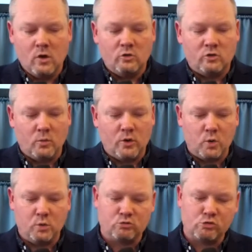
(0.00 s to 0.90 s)
Someone
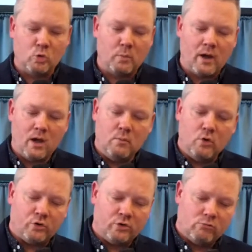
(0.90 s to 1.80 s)
who is ruled by
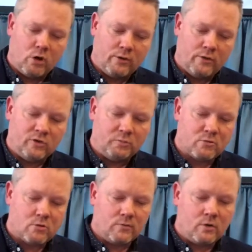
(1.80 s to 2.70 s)
emotion rather than the
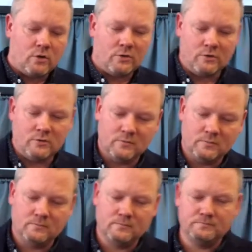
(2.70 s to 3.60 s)
Spirit of God.
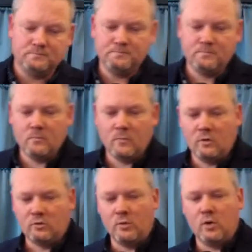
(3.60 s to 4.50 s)

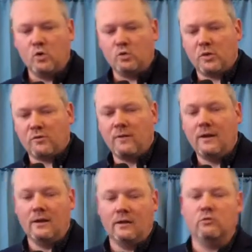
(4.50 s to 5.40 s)
Someone who goes with
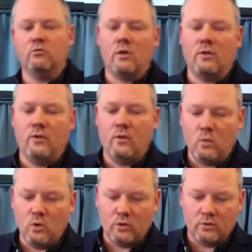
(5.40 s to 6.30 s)
feelings rather than the
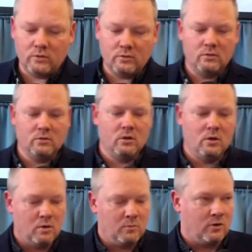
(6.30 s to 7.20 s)
Word.
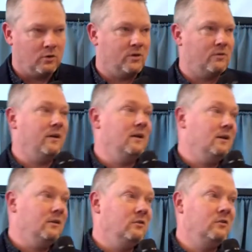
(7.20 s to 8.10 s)
Because the
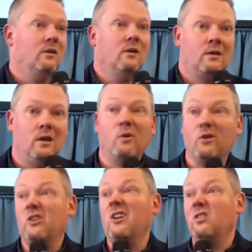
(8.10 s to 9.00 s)
feelings keep
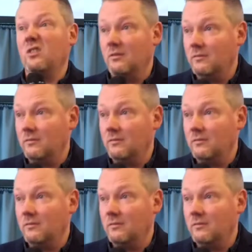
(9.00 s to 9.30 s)
on changing.